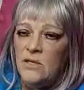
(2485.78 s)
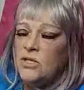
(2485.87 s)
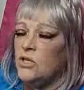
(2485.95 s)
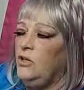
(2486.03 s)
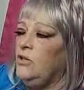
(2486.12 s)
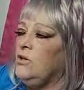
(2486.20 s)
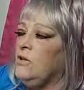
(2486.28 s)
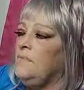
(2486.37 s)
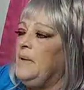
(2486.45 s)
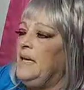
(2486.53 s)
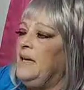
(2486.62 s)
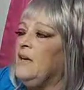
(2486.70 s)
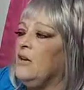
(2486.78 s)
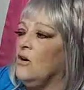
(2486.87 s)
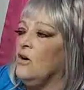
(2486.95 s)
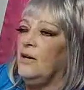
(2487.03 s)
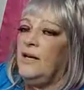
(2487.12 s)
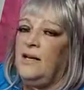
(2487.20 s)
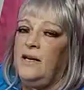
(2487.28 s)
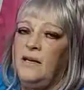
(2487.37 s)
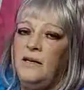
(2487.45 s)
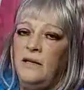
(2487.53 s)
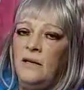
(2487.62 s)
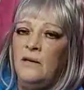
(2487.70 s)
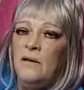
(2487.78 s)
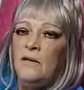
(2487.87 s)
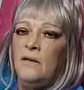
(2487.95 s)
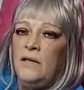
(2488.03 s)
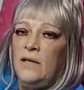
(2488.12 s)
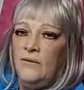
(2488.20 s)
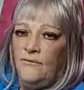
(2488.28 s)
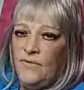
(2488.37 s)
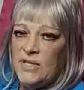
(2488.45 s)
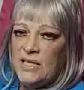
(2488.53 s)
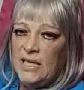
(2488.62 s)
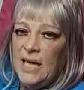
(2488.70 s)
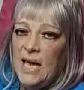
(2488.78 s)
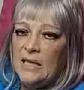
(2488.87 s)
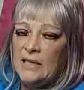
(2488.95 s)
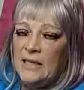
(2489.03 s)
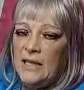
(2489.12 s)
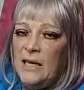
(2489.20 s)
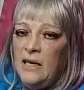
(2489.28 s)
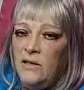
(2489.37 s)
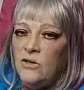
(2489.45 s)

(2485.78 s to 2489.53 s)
So you can be incarnated in physicality.